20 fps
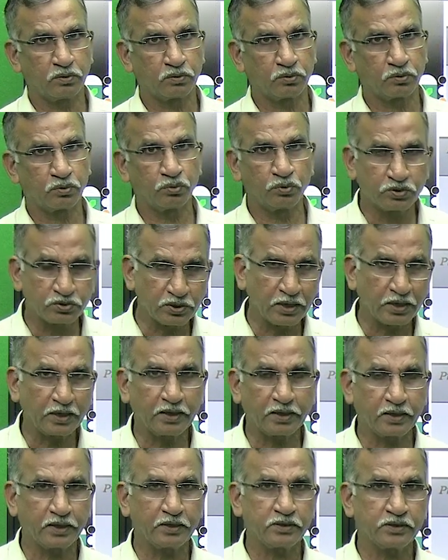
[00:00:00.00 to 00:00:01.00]
to
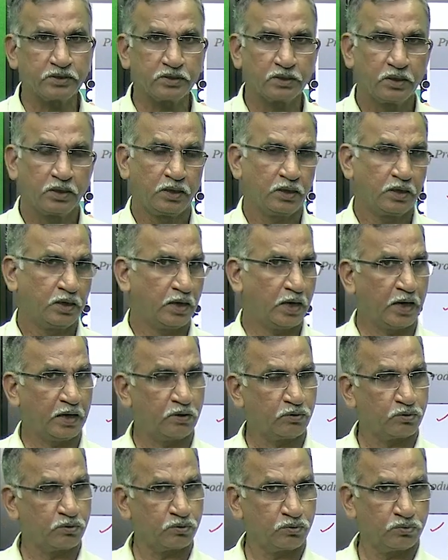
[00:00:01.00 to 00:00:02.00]
decide range, I
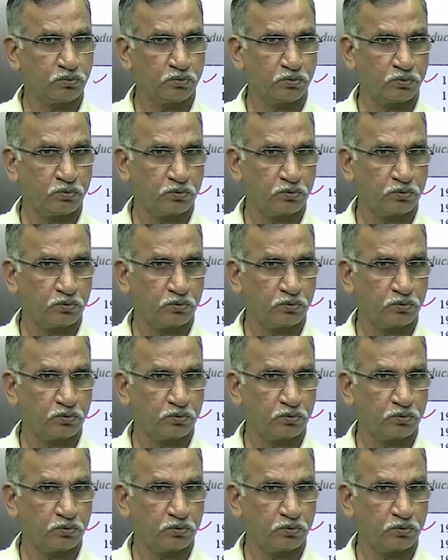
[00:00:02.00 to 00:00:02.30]
have to